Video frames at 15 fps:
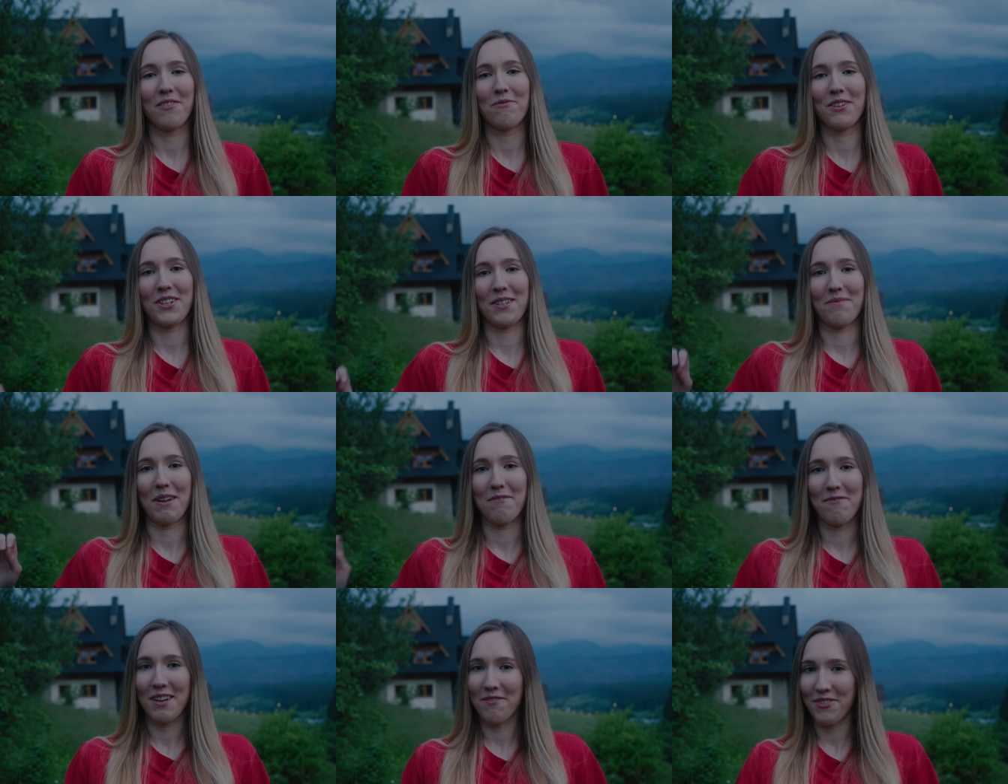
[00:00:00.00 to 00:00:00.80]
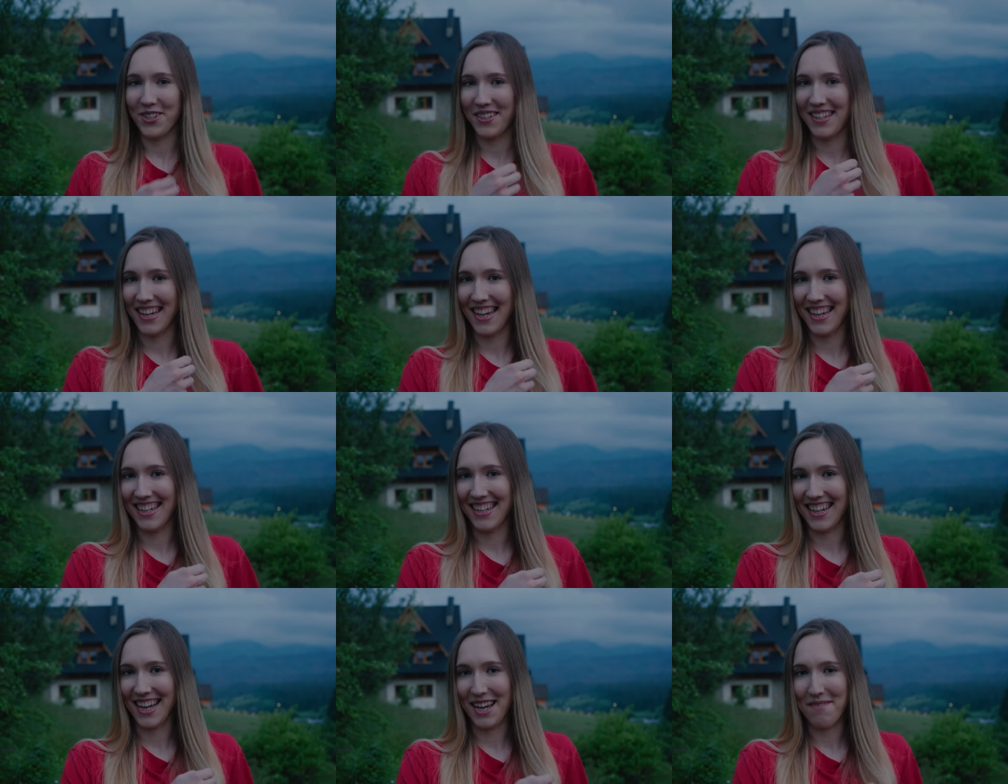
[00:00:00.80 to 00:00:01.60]
which is my favorite day
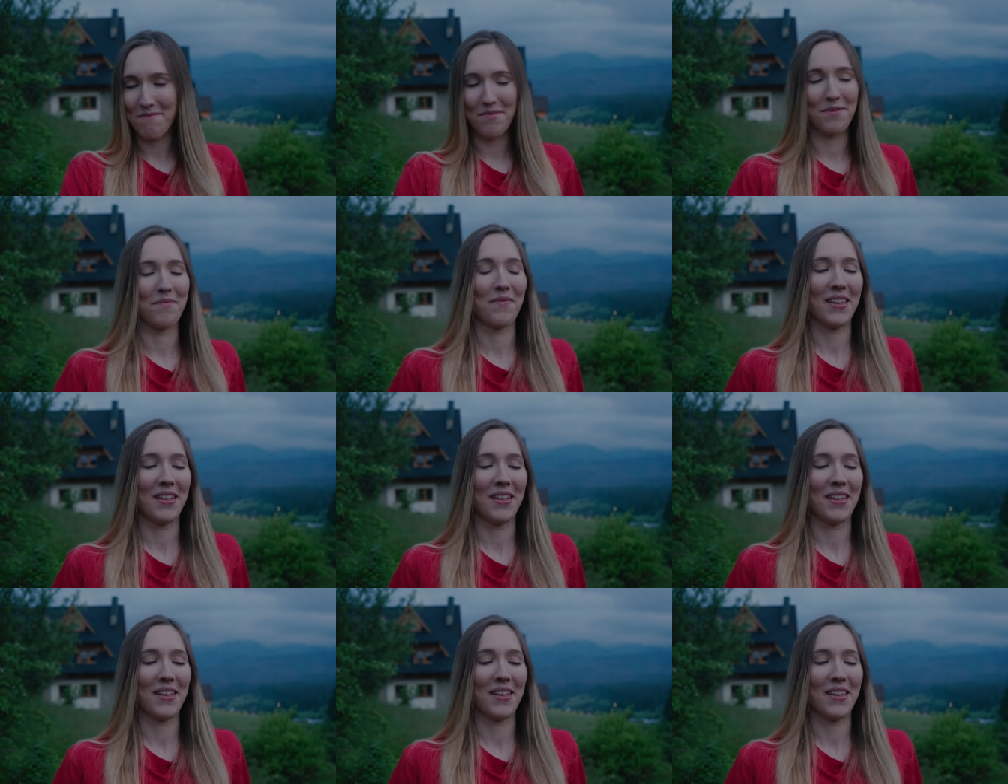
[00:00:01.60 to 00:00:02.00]
at the camp.